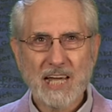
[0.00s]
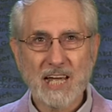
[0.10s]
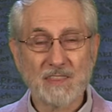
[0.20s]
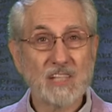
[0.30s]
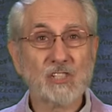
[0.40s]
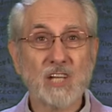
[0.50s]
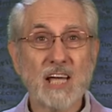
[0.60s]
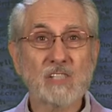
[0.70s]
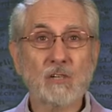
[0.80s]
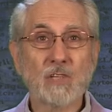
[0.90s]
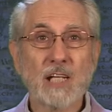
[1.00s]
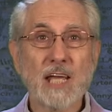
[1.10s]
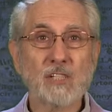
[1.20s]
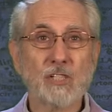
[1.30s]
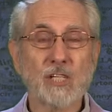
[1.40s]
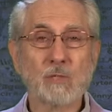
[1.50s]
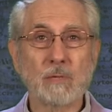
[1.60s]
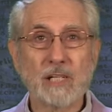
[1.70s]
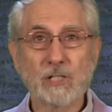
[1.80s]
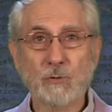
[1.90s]
And this signs of the last days
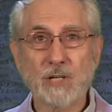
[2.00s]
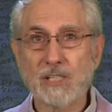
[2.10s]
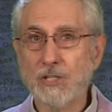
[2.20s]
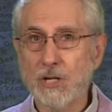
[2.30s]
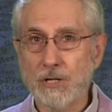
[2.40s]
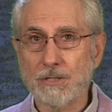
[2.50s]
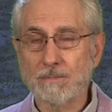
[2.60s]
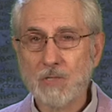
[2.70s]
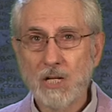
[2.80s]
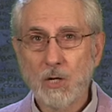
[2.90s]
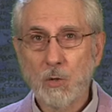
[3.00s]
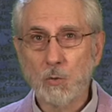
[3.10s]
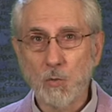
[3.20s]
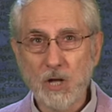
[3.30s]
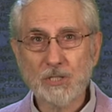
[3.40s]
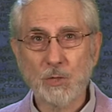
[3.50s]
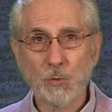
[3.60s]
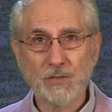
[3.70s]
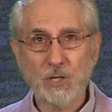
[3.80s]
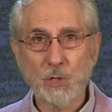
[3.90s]
ministry is here,
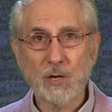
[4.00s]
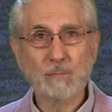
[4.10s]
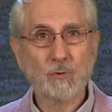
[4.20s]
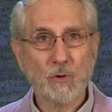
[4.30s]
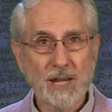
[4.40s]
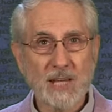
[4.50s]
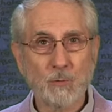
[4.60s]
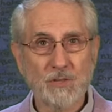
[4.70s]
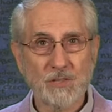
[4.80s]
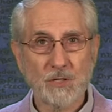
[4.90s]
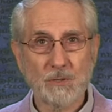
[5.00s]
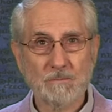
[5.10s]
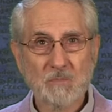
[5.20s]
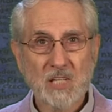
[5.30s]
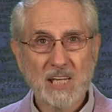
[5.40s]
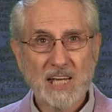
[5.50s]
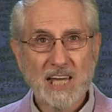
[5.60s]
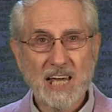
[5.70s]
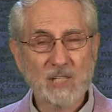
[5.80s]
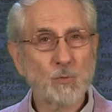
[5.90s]
watching with you and praying with you.
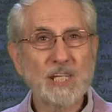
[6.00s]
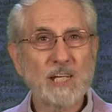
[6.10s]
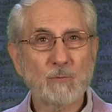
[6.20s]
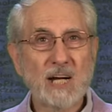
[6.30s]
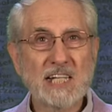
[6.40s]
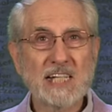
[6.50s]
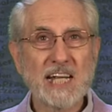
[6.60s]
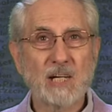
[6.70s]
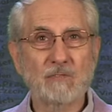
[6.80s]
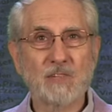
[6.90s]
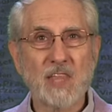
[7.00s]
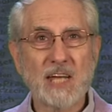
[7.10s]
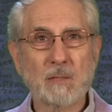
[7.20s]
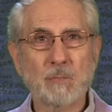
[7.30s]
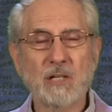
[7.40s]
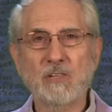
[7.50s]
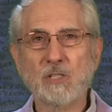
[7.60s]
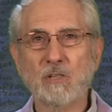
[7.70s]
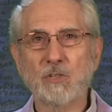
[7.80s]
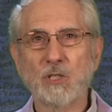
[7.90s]
As we get ready now for that
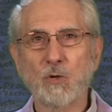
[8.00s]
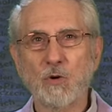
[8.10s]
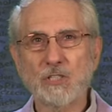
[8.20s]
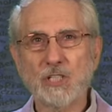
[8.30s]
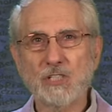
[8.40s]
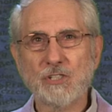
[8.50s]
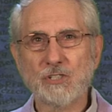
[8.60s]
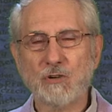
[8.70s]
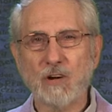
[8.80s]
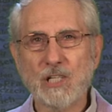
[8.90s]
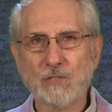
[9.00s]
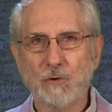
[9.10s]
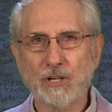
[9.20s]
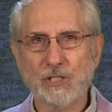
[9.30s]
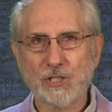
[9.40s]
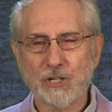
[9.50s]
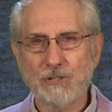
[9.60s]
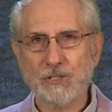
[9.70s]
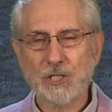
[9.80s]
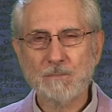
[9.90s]
appearance of the Lord Jesus Christ for his
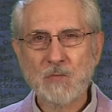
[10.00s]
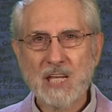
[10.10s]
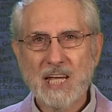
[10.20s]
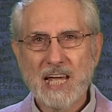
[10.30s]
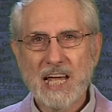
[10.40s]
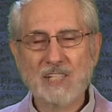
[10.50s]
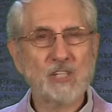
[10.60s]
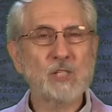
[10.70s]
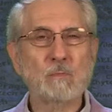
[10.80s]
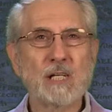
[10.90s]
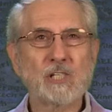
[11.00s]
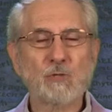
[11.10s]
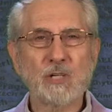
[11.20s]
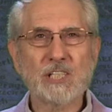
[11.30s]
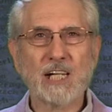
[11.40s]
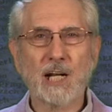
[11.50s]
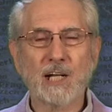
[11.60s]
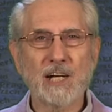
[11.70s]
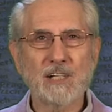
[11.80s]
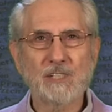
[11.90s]
church, as this ministry
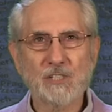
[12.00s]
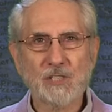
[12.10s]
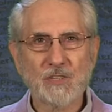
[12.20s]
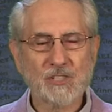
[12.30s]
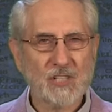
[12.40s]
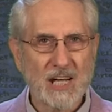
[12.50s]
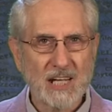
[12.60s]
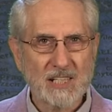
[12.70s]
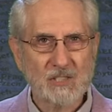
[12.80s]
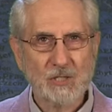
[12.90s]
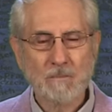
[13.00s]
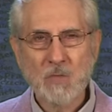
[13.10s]
declares the signs